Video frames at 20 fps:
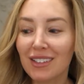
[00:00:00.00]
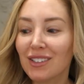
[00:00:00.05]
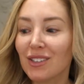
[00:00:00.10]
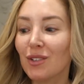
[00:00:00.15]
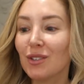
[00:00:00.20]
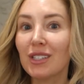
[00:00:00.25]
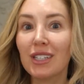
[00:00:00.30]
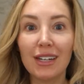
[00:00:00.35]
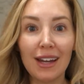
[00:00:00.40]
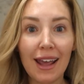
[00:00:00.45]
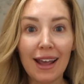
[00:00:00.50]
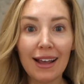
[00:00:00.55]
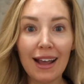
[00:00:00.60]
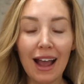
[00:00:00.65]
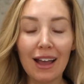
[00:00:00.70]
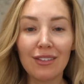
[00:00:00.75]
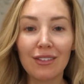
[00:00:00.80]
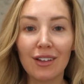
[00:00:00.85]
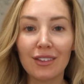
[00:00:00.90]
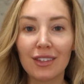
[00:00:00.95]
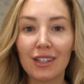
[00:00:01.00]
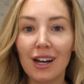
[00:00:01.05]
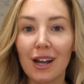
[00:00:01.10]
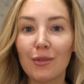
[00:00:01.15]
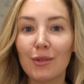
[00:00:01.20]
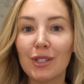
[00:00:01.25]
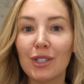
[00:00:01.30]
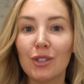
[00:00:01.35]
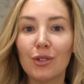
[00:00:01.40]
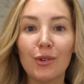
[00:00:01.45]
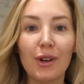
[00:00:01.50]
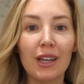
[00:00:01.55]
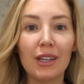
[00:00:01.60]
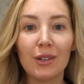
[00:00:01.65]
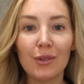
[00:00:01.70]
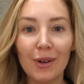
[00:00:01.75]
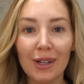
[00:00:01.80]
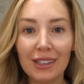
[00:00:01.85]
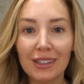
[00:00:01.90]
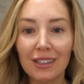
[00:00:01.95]
So today I thought that I would do a
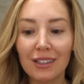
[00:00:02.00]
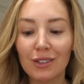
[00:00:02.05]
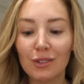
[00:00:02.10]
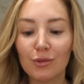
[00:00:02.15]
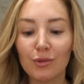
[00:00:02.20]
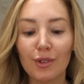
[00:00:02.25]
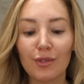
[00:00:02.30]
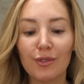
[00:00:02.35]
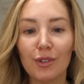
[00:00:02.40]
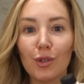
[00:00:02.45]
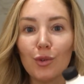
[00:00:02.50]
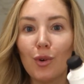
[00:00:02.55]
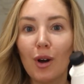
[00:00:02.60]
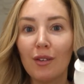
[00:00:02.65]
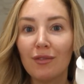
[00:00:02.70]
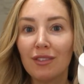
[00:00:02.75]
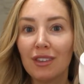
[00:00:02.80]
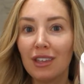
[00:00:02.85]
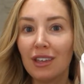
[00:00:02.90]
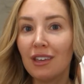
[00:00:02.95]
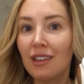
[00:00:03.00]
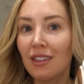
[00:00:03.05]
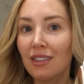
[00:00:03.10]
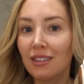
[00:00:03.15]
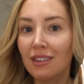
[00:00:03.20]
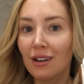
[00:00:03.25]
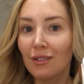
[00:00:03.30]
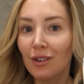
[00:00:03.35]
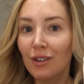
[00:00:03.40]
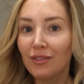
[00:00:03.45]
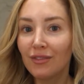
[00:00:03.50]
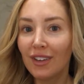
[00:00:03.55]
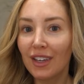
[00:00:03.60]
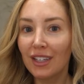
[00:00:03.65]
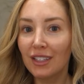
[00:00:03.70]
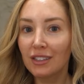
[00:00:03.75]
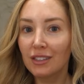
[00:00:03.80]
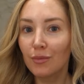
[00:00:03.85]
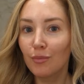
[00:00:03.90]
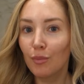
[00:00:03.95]
quick little review of the
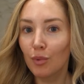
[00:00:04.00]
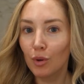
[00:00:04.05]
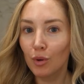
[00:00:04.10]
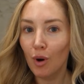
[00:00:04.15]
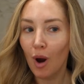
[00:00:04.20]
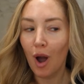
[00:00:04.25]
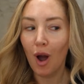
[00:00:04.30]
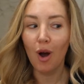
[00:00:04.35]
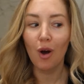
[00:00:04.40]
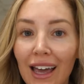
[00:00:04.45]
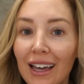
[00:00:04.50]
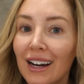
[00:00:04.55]
TheraFace Pro,